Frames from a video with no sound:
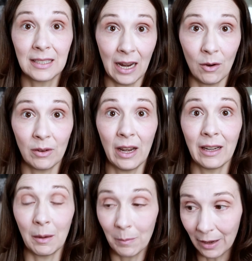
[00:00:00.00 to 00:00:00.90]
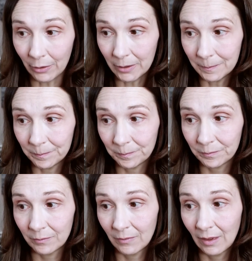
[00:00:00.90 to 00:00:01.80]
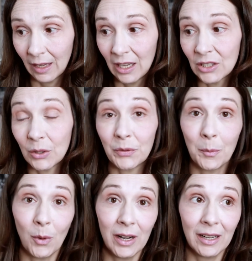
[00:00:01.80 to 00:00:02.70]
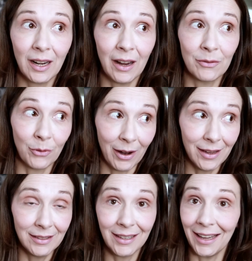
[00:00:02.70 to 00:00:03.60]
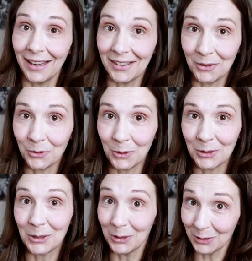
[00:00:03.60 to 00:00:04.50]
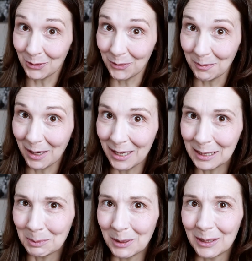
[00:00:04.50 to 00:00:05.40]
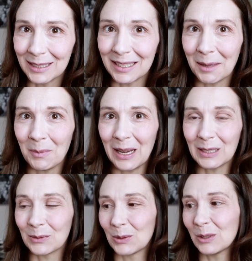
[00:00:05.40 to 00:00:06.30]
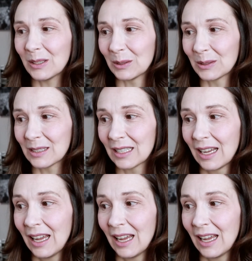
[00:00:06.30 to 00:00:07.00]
down and get better. So from what I've read, and of course also from my experience in the past few years,